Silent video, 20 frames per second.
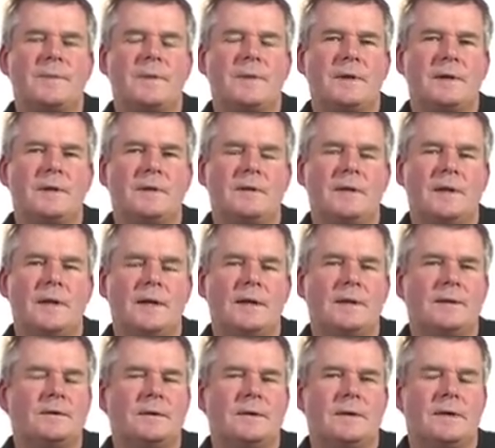in their
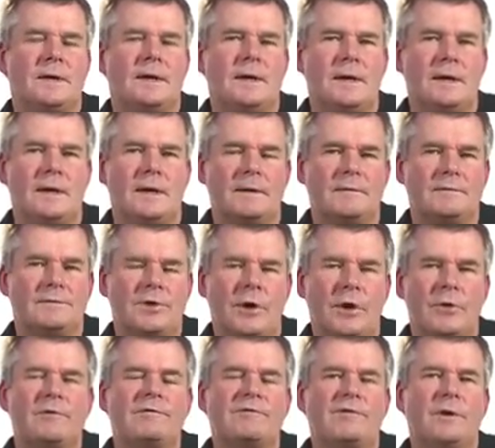
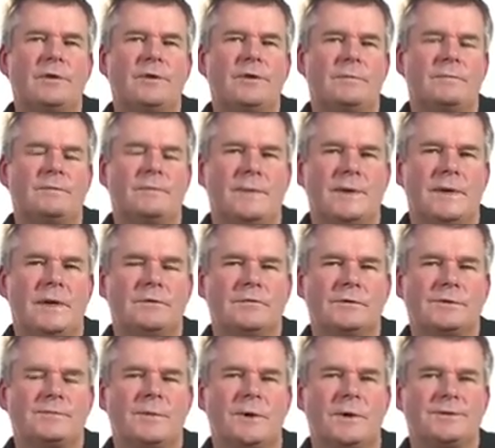total volume in
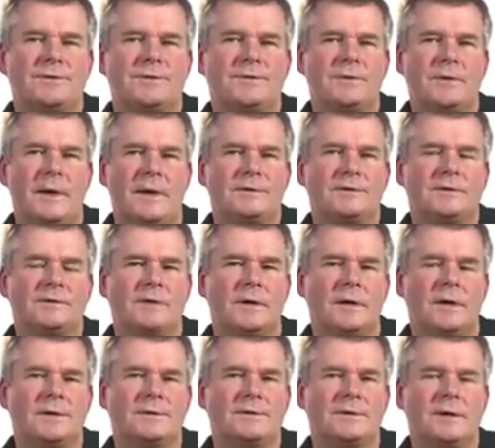response to
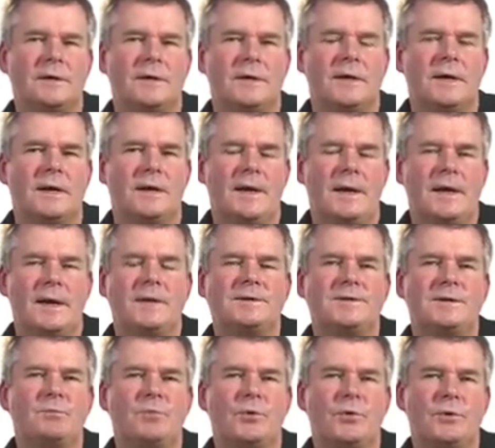exercise, and that has
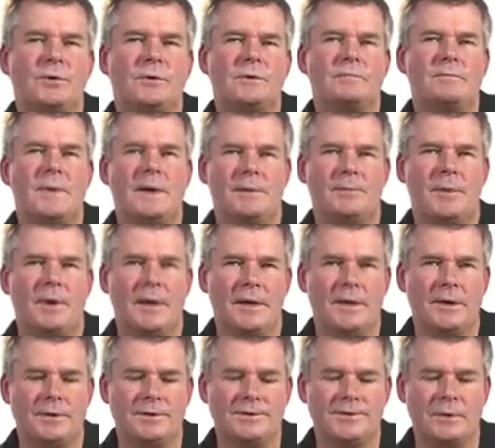important metabolic
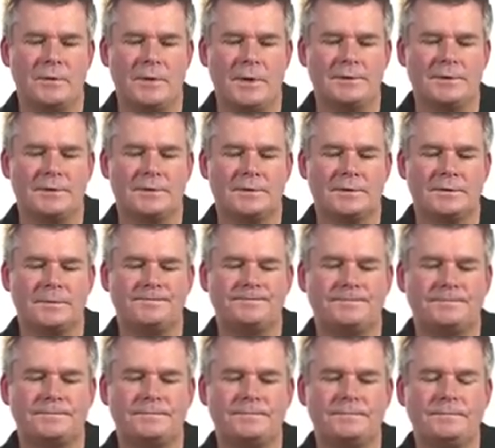consequences.
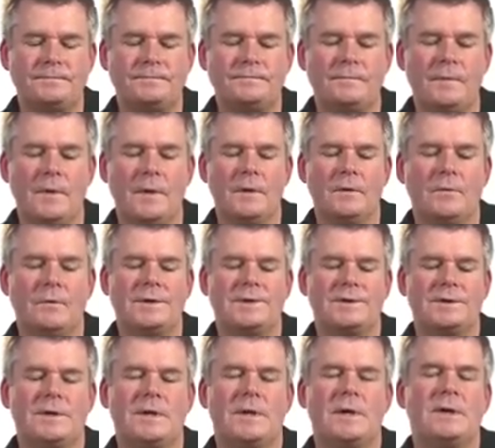We
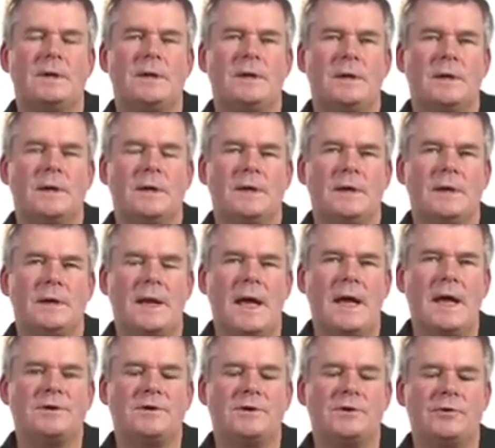see
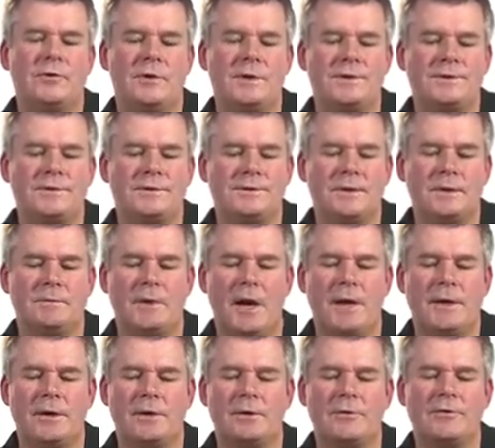large increases in
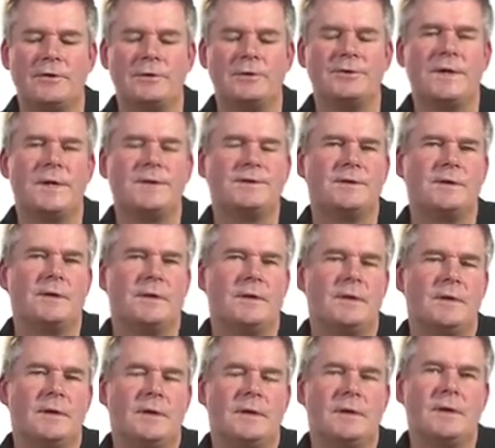mitochondrial density
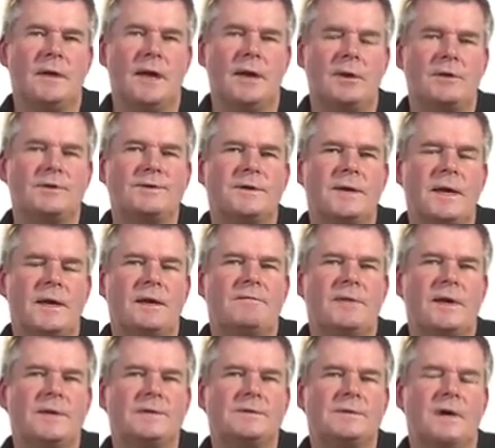and oxidative
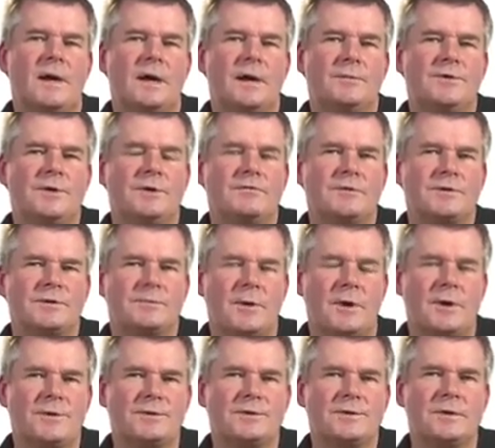enzymes in
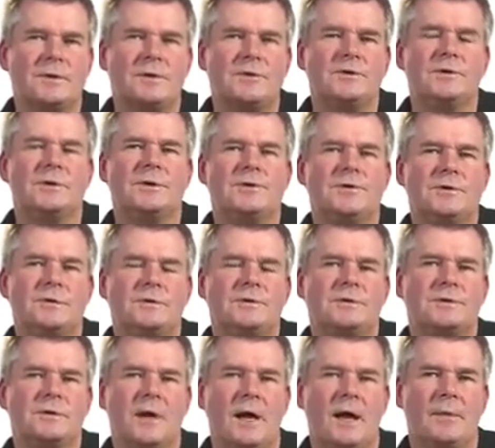response to endurance
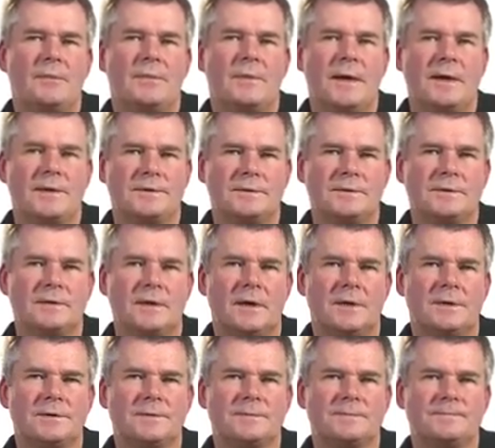type
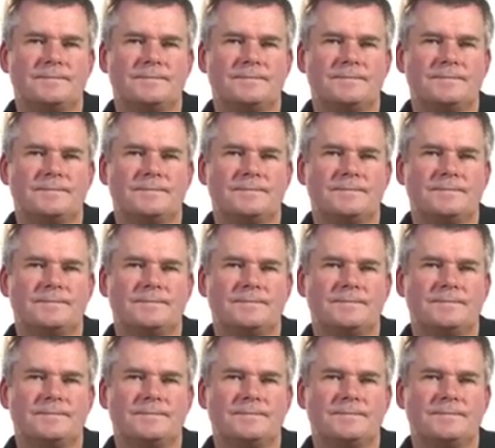exercise.